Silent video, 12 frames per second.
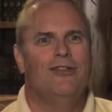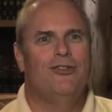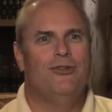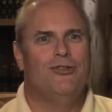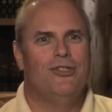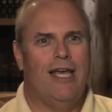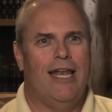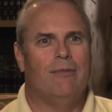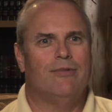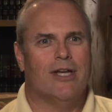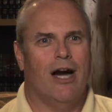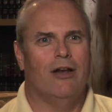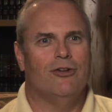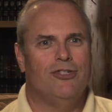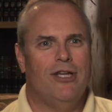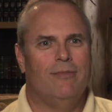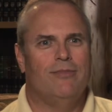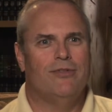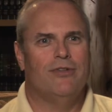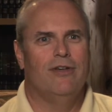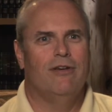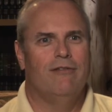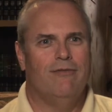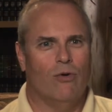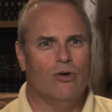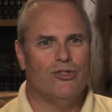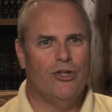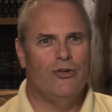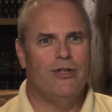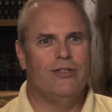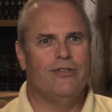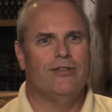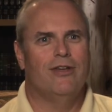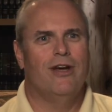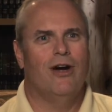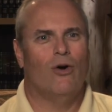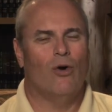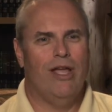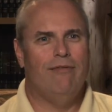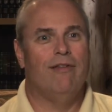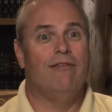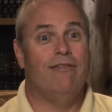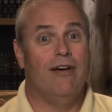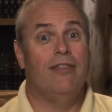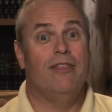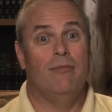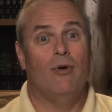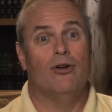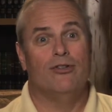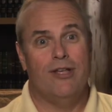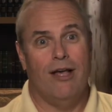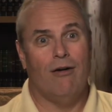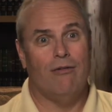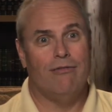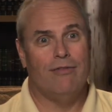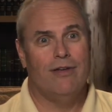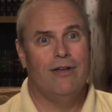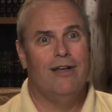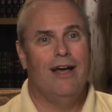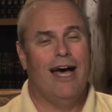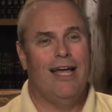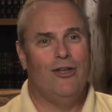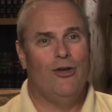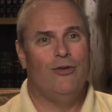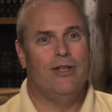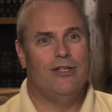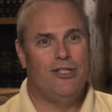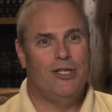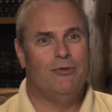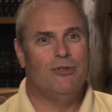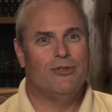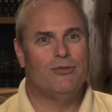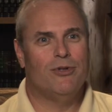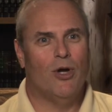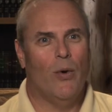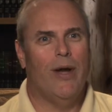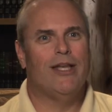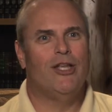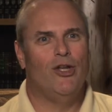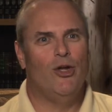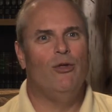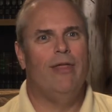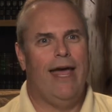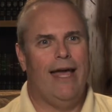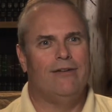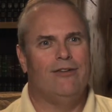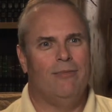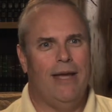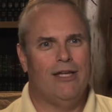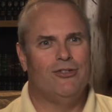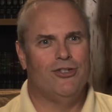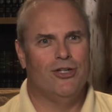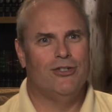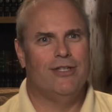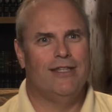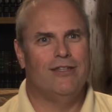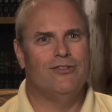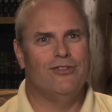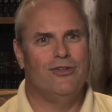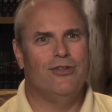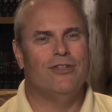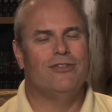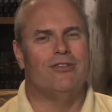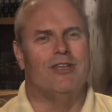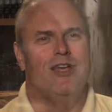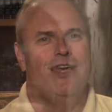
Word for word: to set up scholarships for students or even fund them herself, I knew that she was going to do that to make sure that the students